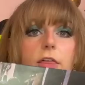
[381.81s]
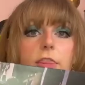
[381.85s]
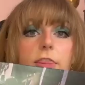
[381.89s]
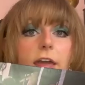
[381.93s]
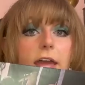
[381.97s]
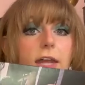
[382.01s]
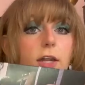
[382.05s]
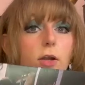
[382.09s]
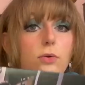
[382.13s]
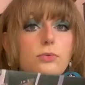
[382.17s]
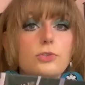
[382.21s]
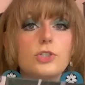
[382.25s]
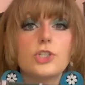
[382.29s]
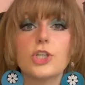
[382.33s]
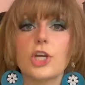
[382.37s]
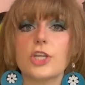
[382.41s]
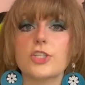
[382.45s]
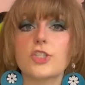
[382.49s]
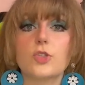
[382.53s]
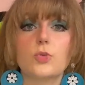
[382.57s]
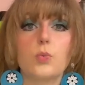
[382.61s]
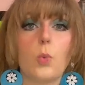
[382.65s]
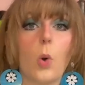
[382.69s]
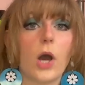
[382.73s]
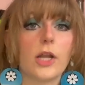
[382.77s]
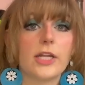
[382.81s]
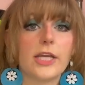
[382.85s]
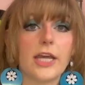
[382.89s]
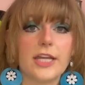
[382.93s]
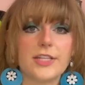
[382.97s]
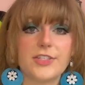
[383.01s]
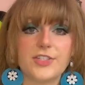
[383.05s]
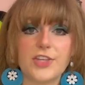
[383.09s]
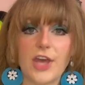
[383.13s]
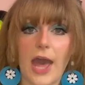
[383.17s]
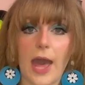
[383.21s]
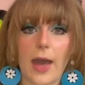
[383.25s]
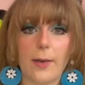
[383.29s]
They don't just want to
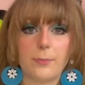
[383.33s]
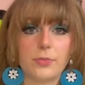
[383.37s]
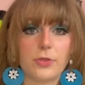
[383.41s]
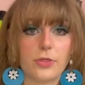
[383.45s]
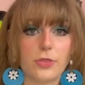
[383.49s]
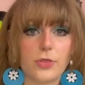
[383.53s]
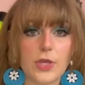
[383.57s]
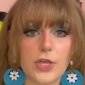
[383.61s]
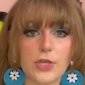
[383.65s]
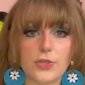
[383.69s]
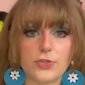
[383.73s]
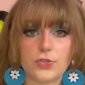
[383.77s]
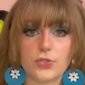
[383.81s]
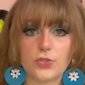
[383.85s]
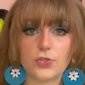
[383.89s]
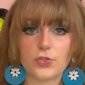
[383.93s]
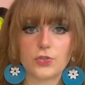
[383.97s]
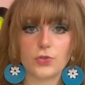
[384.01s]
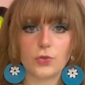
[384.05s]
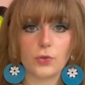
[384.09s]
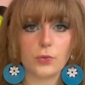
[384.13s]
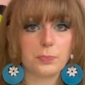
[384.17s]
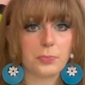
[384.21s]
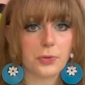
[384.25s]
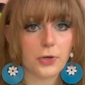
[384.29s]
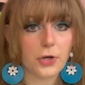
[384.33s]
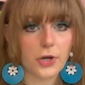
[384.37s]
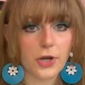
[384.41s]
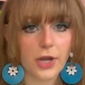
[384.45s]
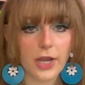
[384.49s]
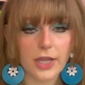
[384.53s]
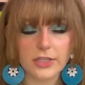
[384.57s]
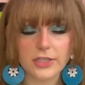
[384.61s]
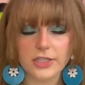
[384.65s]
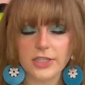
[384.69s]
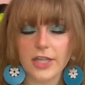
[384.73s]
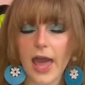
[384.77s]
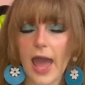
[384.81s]
adapt the super
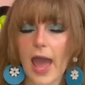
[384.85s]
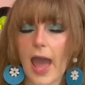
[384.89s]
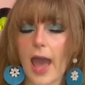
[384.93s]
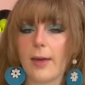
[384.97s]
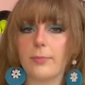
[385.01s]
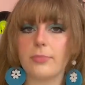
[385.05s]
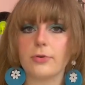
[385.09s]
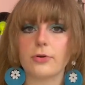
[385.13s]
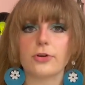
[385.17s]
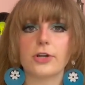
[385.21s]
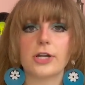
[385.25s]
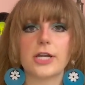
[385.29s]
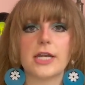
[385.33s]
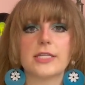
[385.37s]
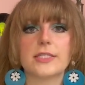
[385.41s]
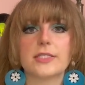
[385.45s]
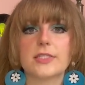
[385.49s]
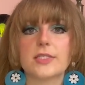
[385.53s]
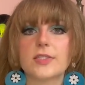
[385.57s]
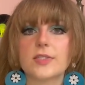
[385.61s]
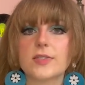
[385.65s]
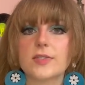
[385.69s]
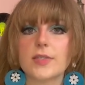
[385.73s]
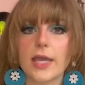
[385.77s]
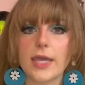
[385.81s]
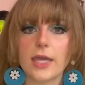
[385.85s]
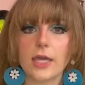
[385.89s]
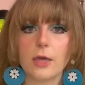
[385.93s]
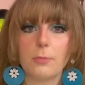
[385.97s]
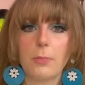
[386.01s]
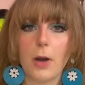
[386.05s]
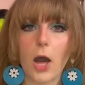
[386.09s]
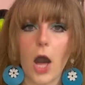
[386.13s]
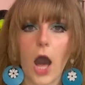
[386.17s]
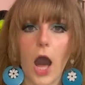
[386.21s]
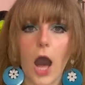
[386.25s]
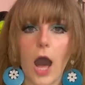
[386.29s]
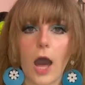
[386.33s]
elaborate psych
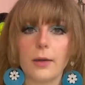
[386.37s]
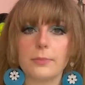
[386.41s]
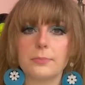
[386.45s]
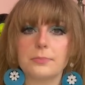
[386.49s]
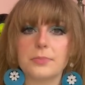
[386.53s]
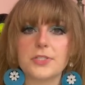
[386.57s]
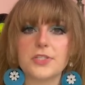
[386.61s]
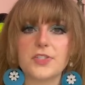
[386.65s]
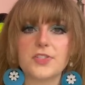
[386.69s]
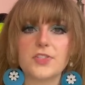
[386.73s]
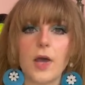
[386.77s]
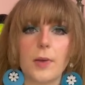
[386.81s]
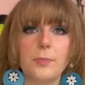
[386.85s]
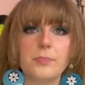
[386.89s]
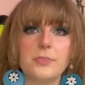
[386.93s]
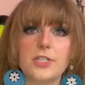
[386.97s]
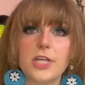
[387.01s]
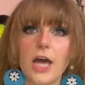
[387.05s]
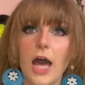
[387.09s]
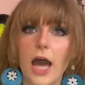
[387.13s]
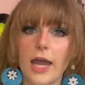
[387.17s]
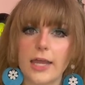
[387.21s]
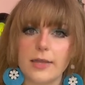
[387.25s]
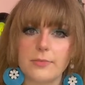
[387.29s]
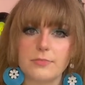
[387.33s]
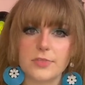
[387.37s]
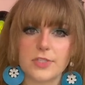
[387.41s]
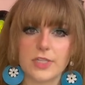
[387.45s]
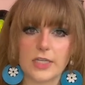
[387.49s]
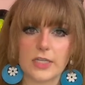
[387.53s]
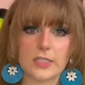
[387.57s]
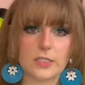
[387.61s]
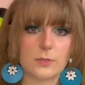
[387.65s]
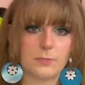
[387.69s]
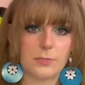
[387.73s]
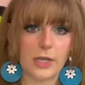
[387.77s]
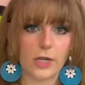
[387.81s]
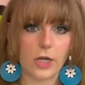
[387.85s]
pop, sometimes
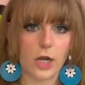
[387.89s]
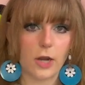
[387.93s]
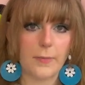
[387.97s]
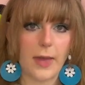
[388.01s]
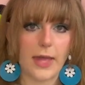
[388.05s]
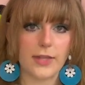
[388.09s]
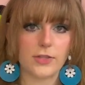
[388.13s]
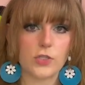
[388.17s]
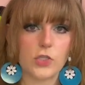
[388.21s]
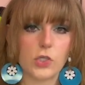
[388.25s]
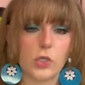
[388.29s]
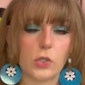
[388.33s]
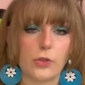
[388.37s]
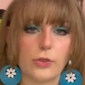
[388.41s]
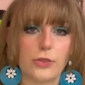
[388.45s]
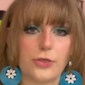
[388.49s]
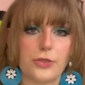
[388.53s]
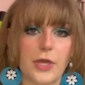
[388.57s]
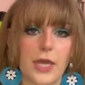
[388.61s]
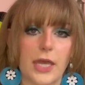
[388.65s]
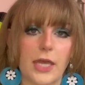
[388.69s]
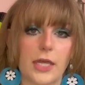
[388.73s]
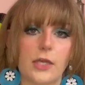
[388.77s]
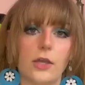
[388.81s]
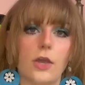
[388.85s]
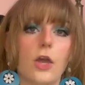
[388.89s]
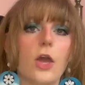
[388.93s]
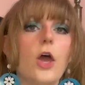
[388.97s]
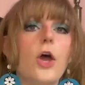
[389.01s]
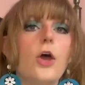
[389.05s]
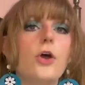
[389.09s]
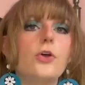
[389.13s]
experimental thing